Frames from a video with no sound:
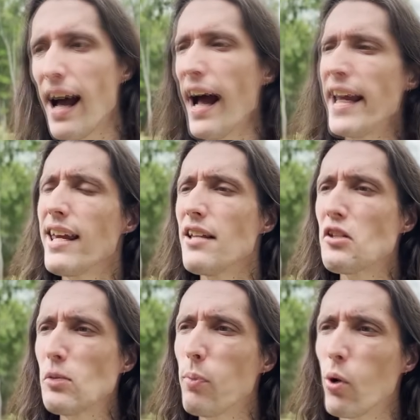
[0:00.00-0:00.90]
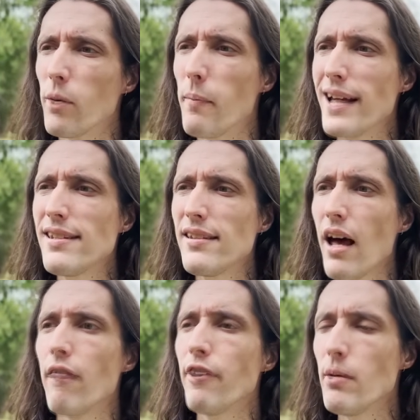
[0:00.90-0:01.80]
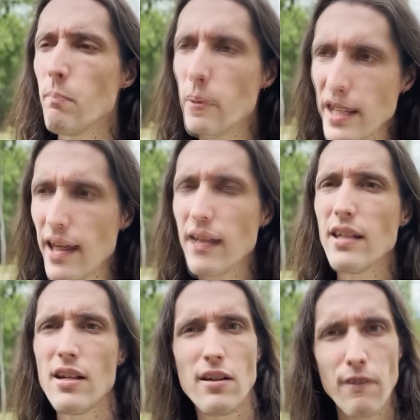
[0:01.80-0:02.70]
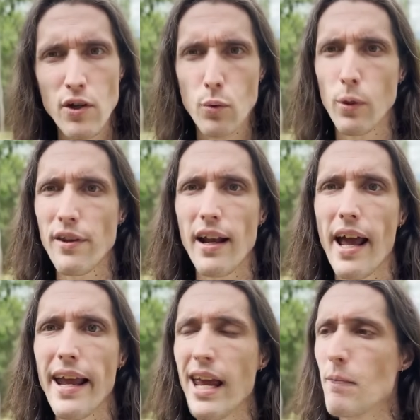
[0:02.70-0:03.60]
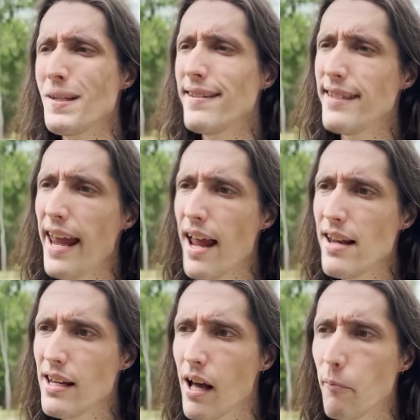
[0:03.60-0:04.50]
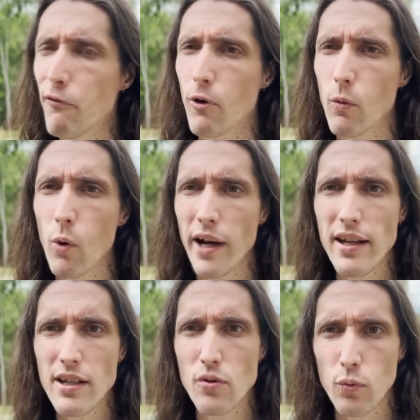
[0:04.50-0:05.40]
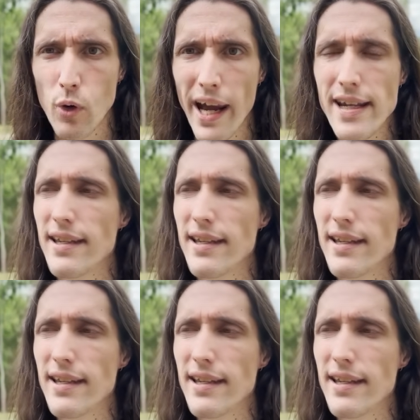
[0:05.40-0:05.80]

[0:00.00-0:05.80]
I can support myself in being the individual that I am, standing up for what is right.